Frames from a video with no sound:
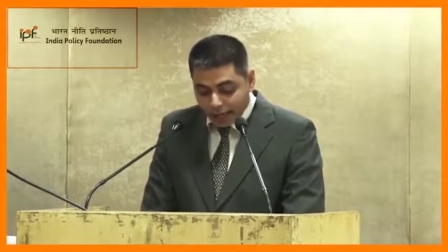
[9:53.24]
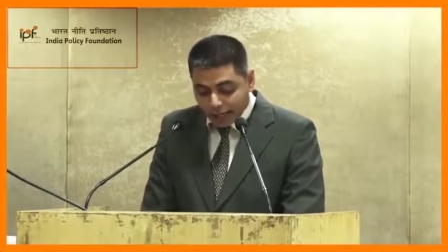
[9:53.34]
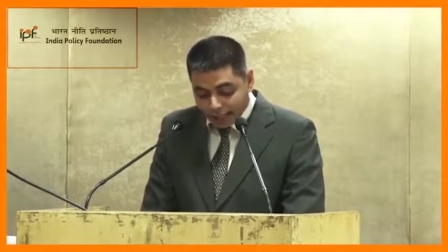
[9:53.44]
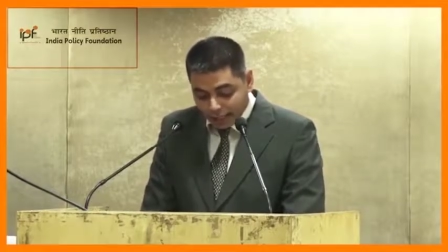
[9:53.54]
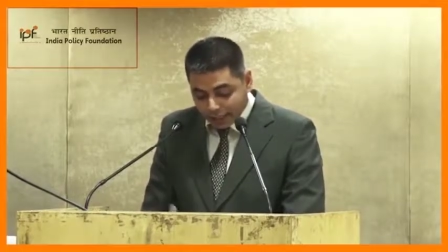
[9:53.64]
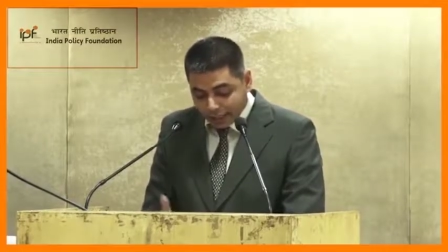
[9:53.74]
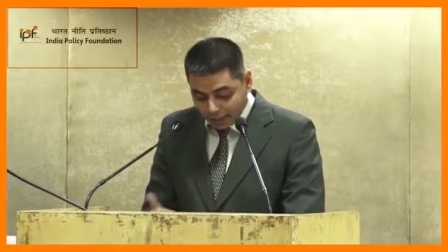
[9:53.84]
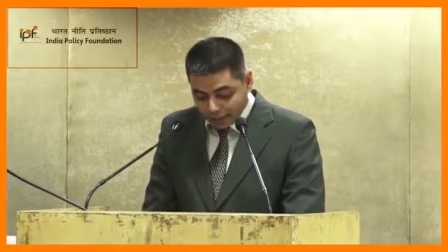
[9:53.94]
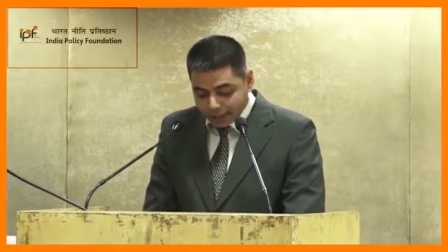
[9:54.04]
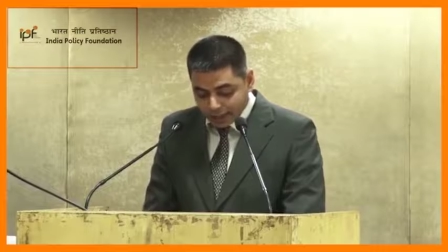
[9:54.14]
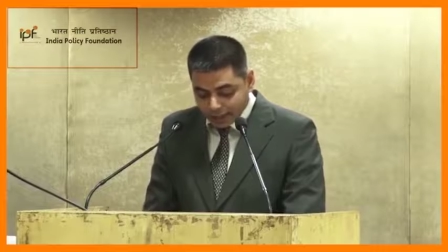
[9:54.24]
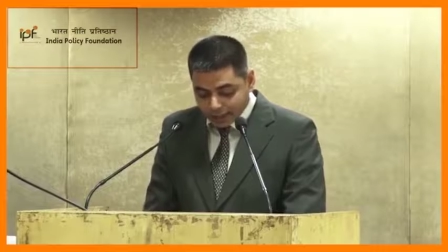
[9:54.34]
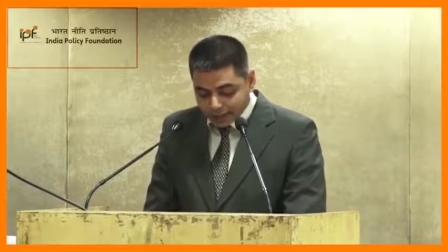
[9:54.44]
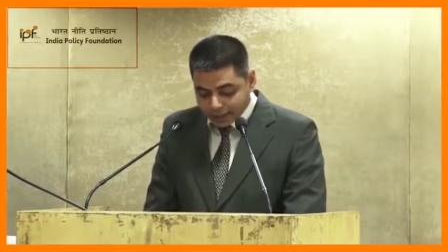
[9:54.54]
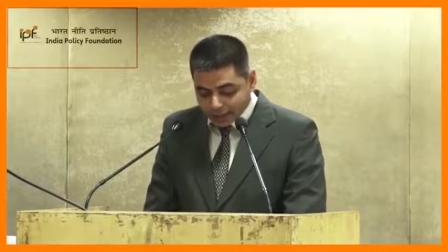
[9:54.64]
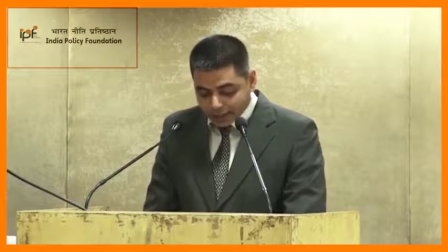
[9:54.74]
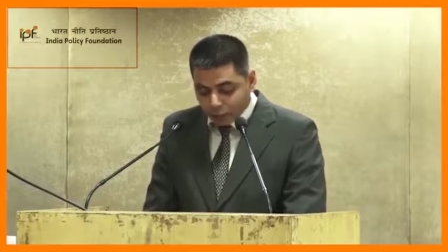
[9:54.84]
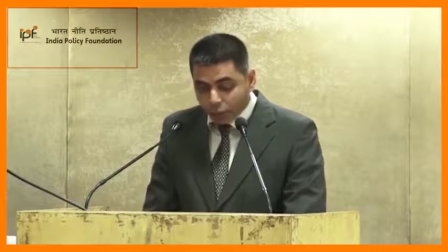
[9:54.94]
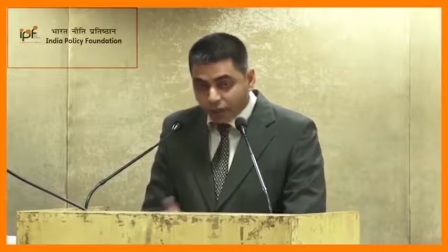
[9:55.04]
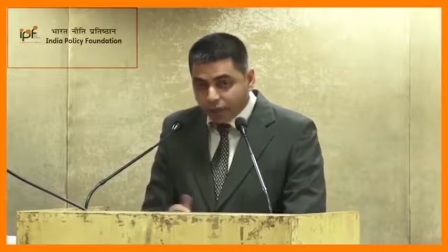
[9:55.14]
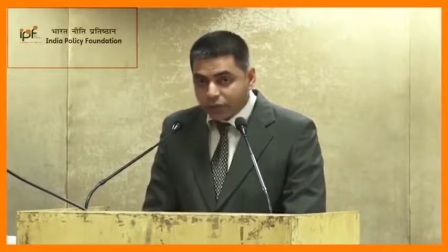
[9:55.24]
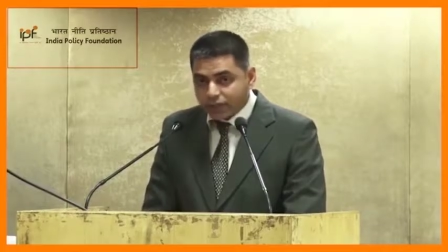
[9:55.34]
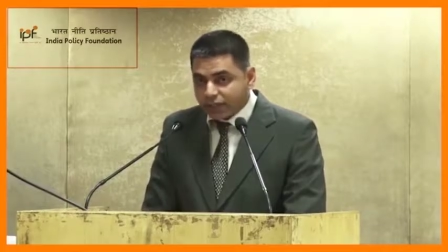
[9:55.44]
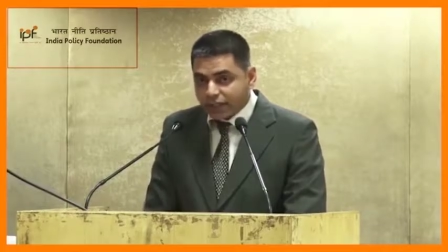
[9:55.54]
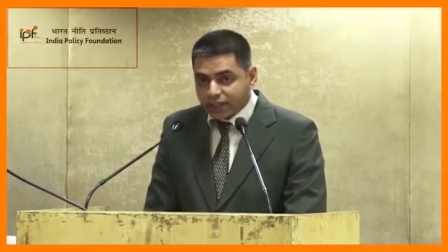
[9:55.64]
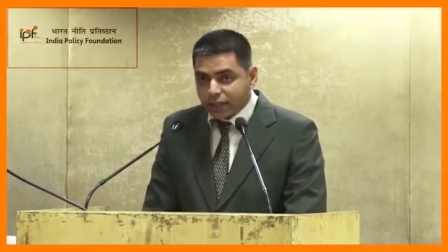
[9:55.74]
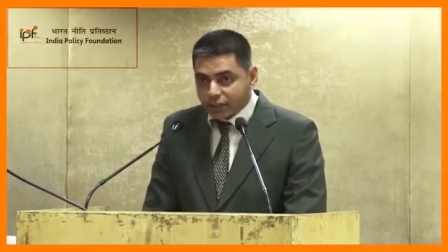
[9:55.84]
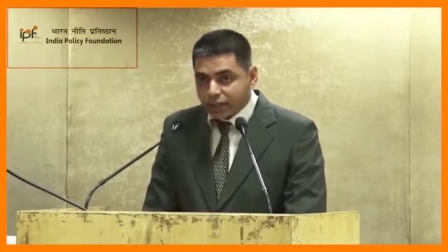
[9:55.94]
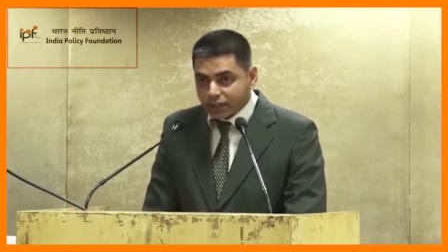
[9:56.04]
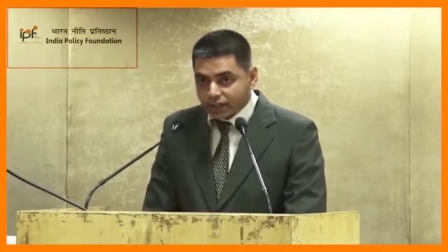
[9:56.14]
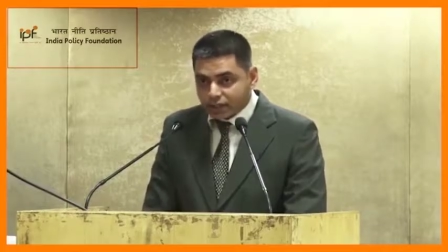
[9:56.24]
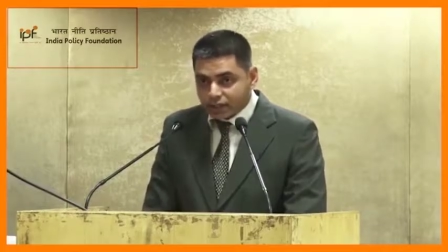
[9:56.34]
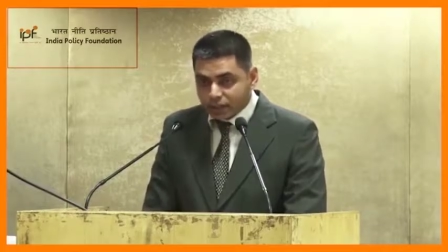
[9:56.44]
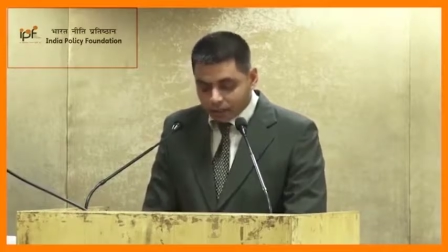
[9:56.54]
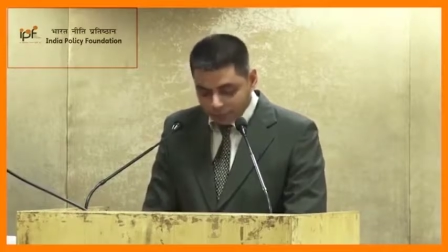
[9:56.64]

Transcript: and in cases only for sadistic pleasure?